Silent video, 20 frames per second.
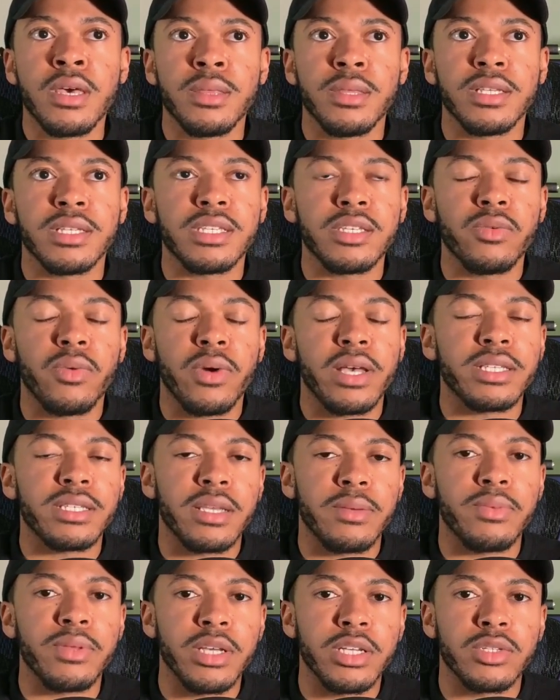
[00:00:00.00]
the
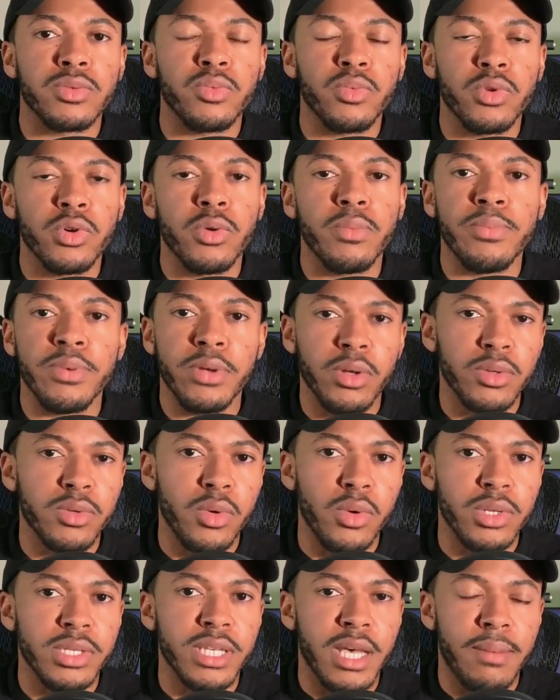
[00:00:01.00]
CYSA plus will build
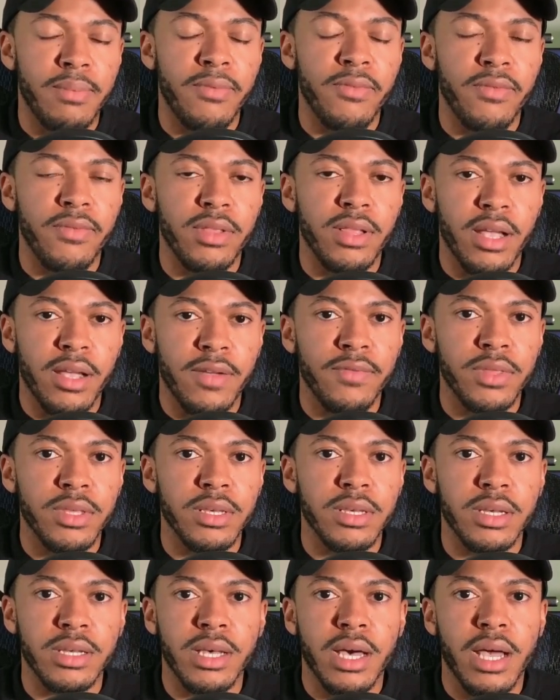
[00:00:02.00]
on top of a lot of
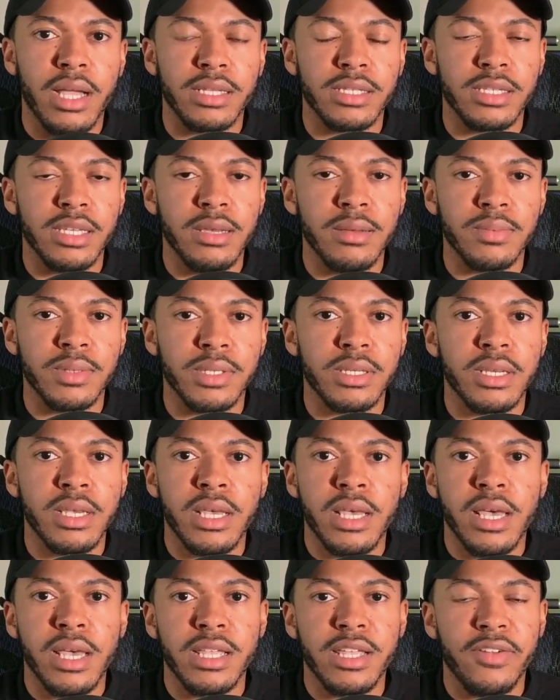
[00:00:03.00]
the concepts
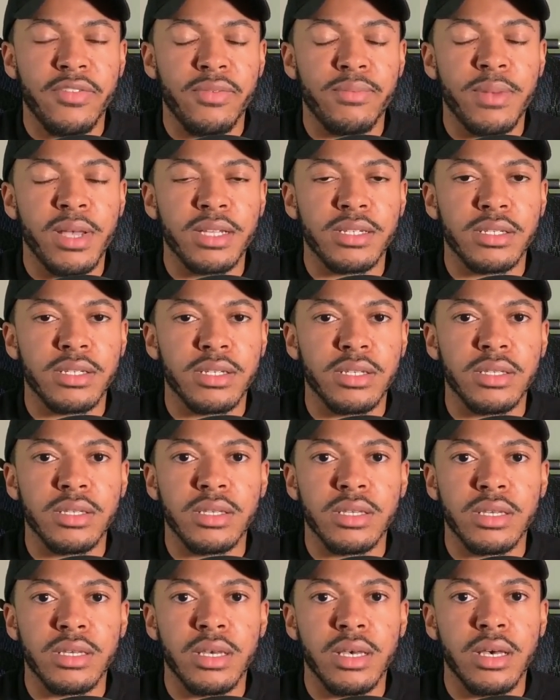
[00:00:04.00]
and information
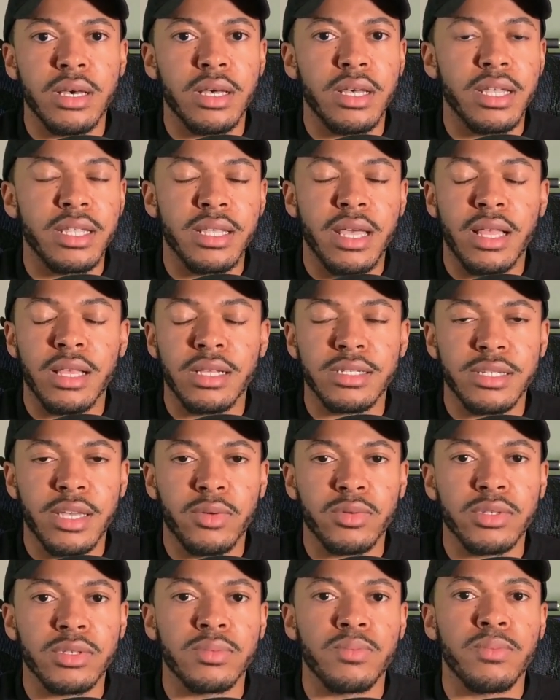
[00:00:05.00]
uh, and knowledge
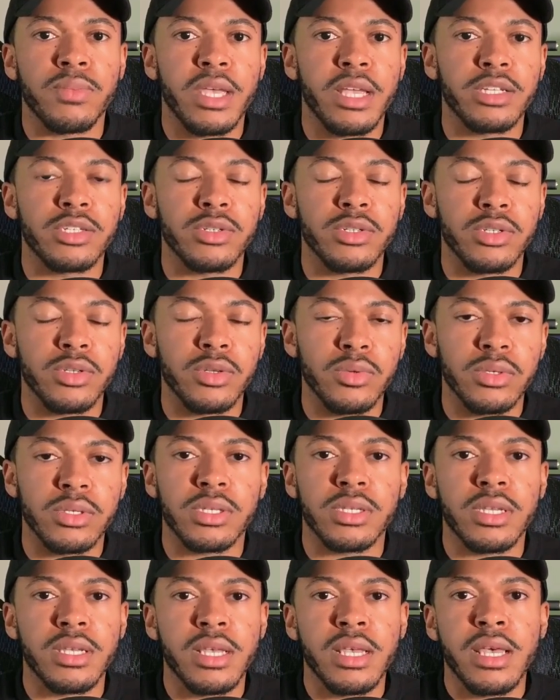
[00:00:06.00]
that was
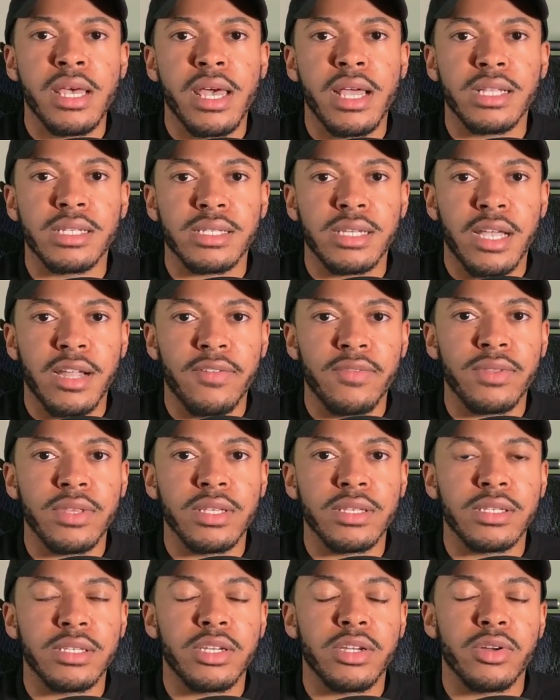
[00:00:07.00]
introduced inside of
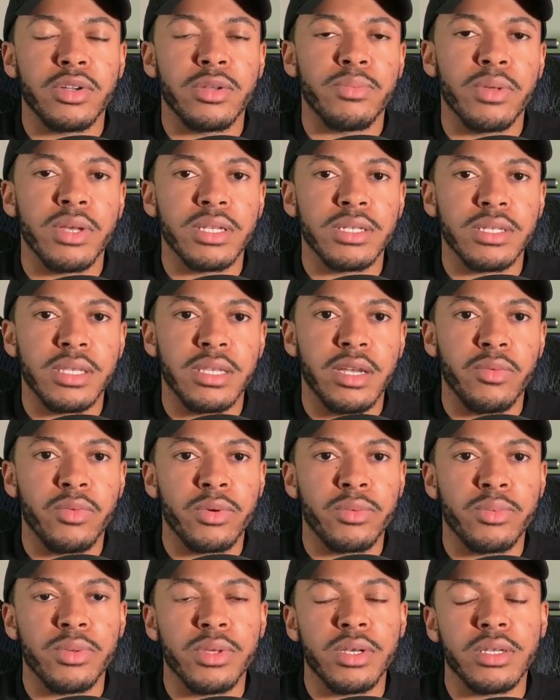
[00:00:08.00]
the security plus and the
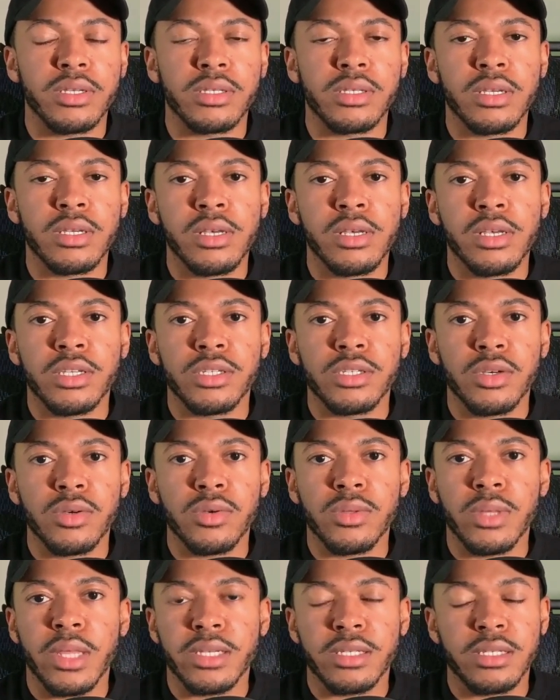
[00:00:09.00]
network plus.
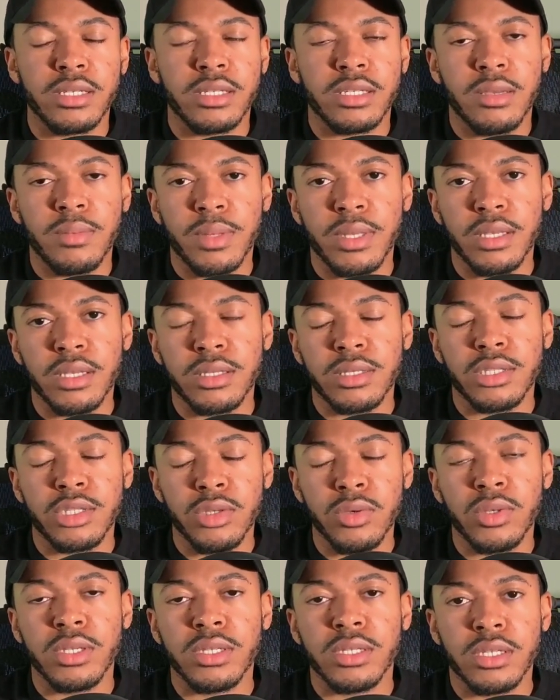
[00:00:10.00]
So that's just something
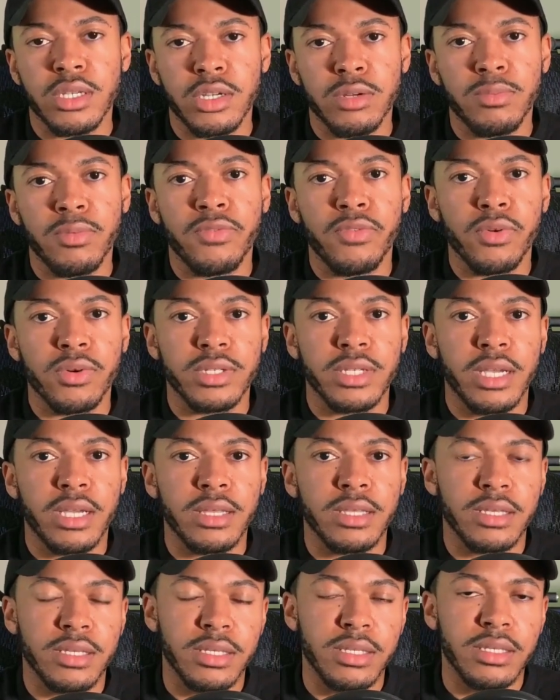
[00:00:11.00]
to consider before taking
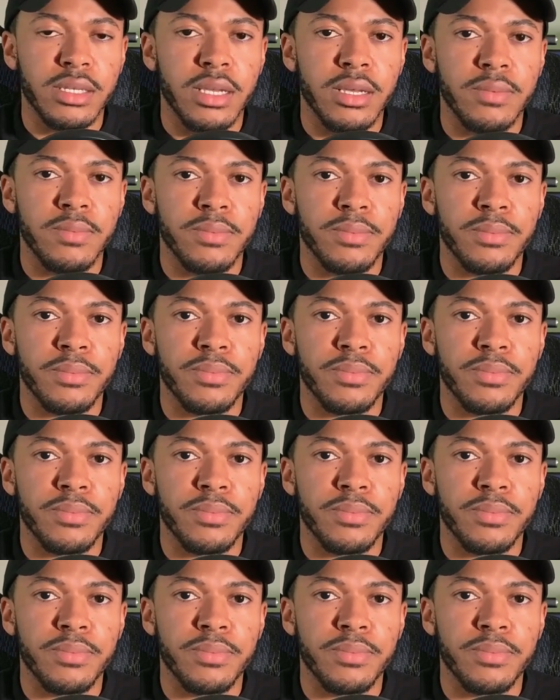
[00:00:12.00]
the exam.